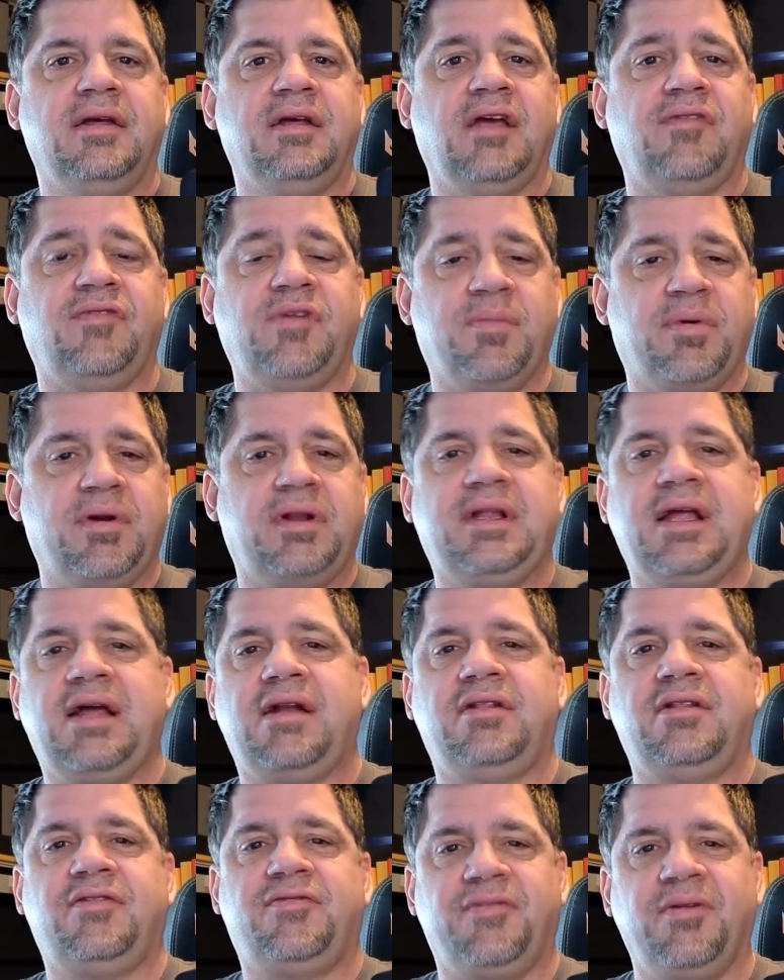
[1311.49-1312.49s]
If you put it
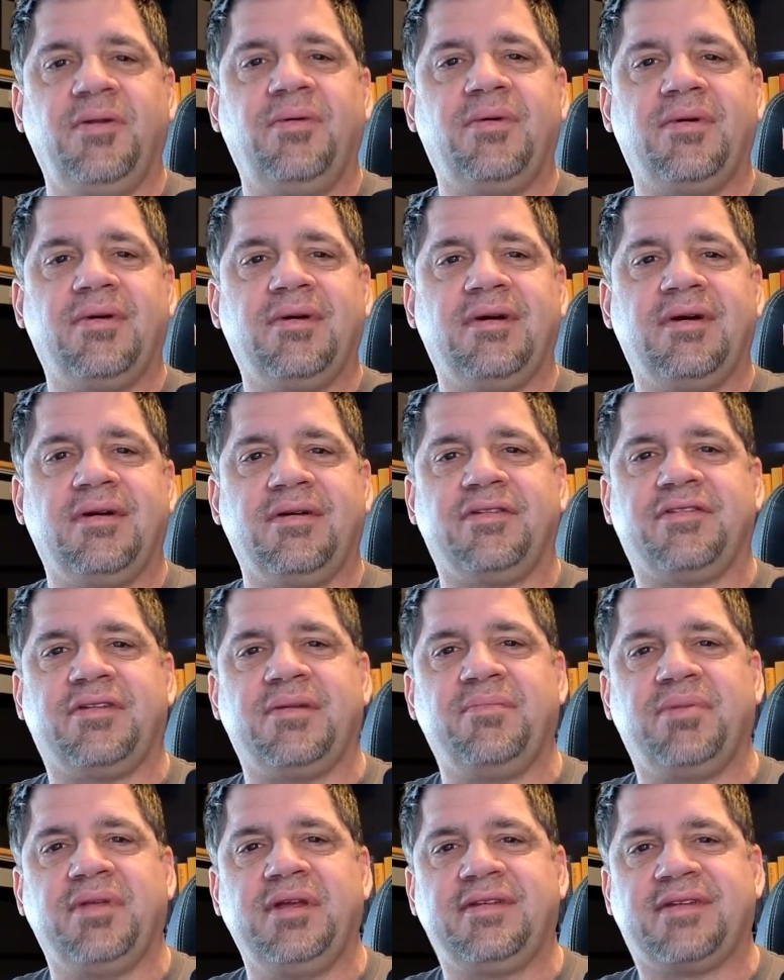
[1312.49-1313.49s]
down on the floor or
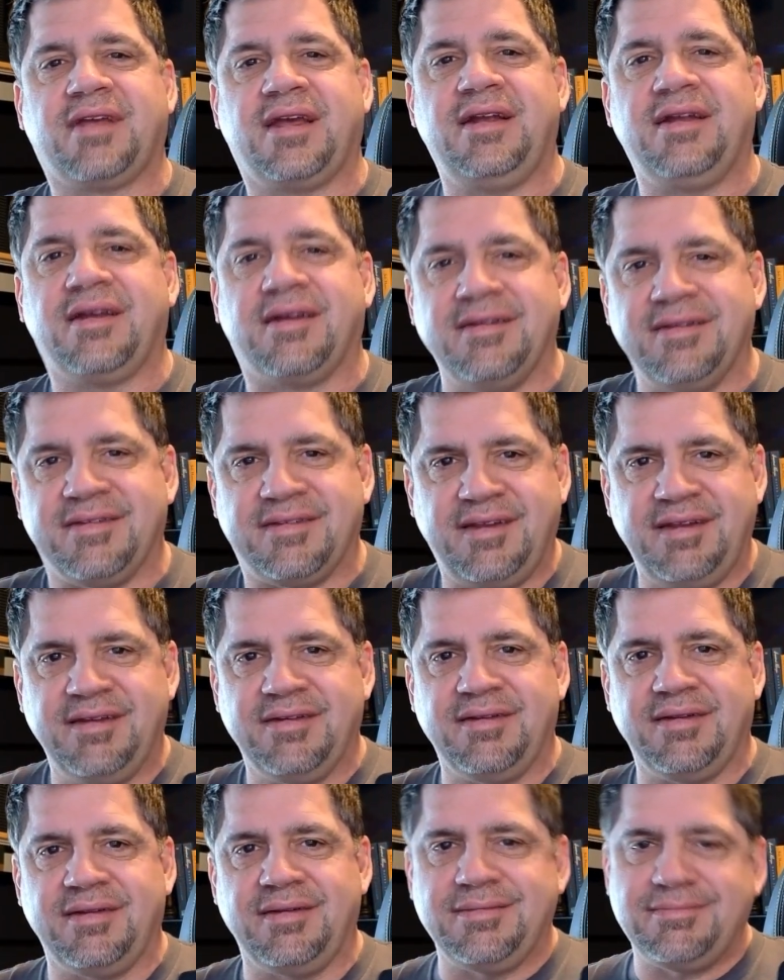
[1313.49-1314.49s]
someplace kind of
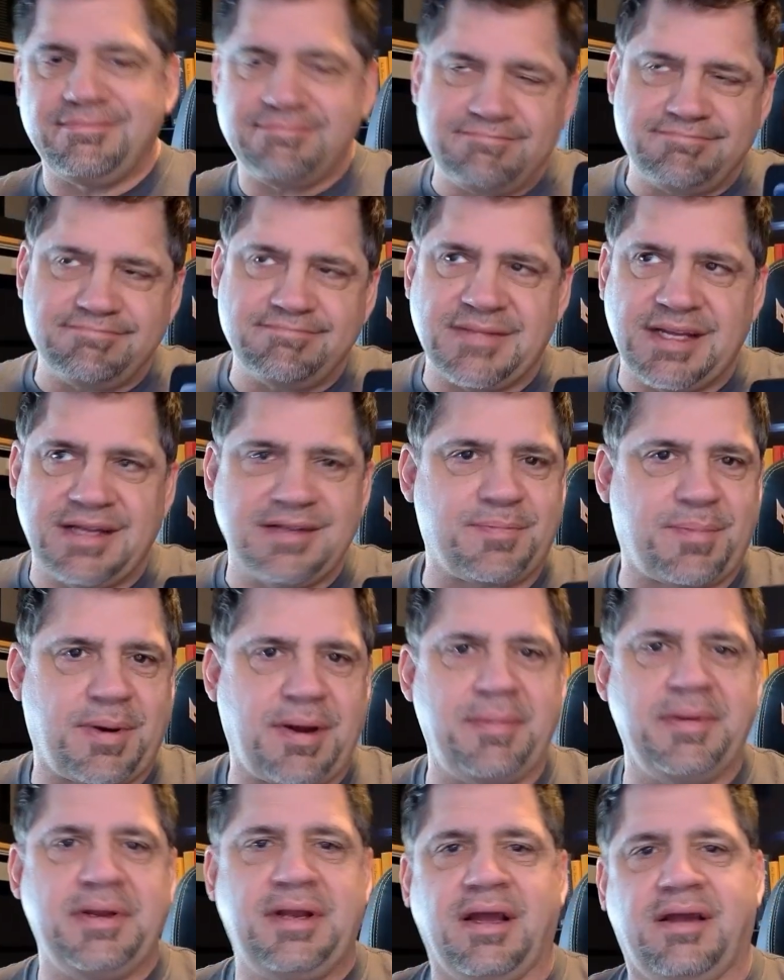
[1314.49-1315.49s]
concealed, it's
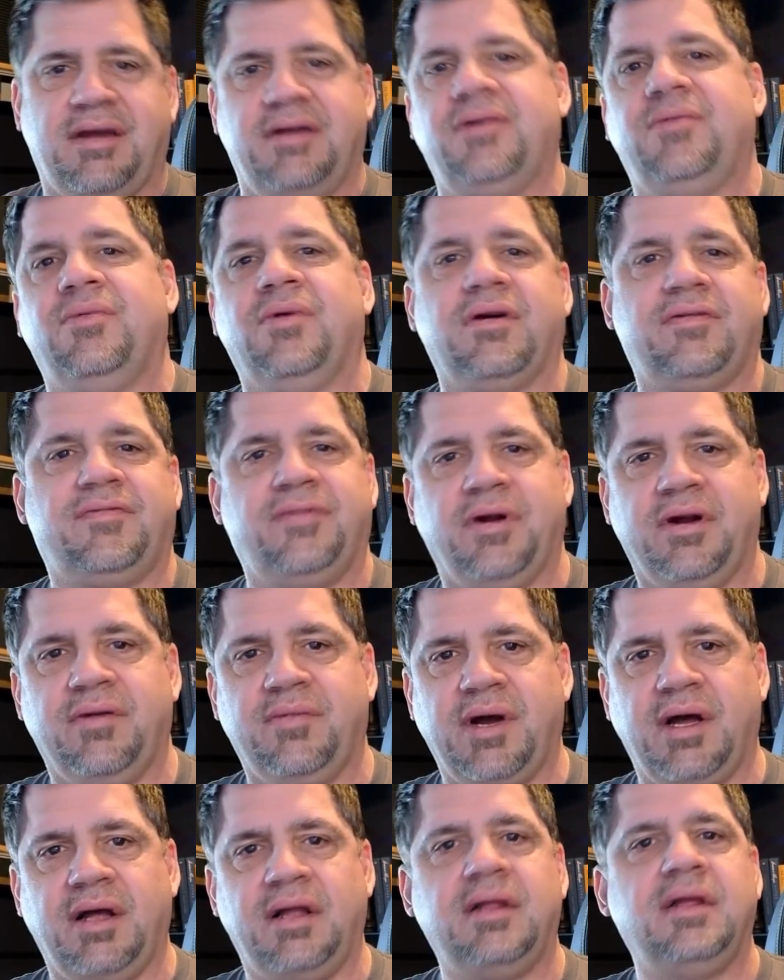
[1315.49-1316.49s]
probably not going to work very
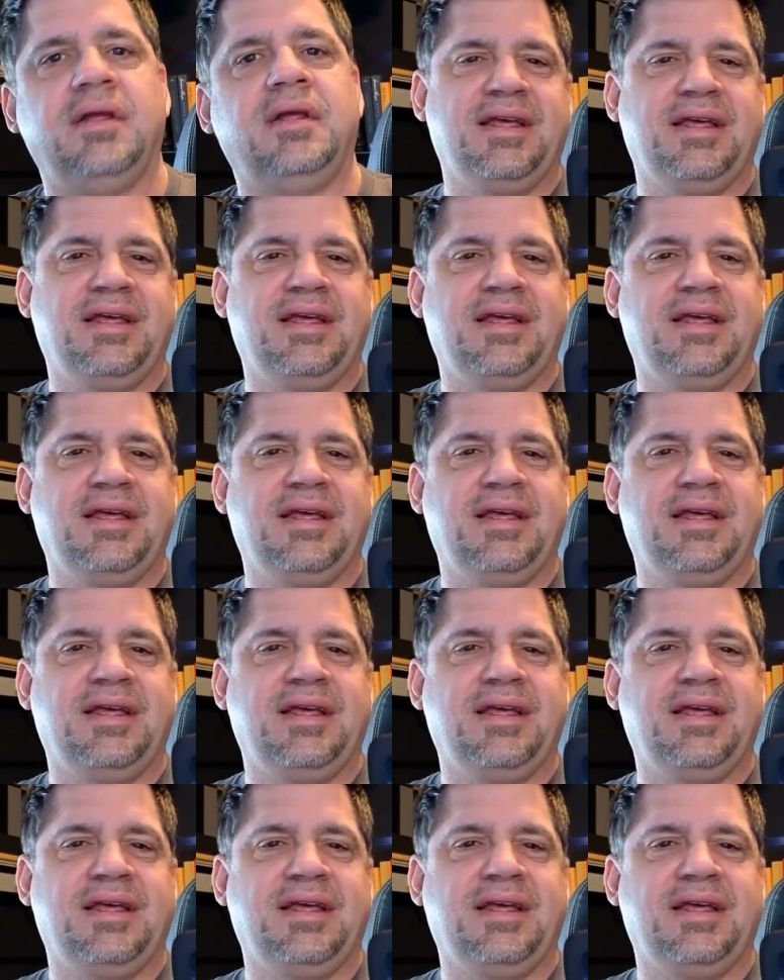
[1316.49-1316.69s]
well.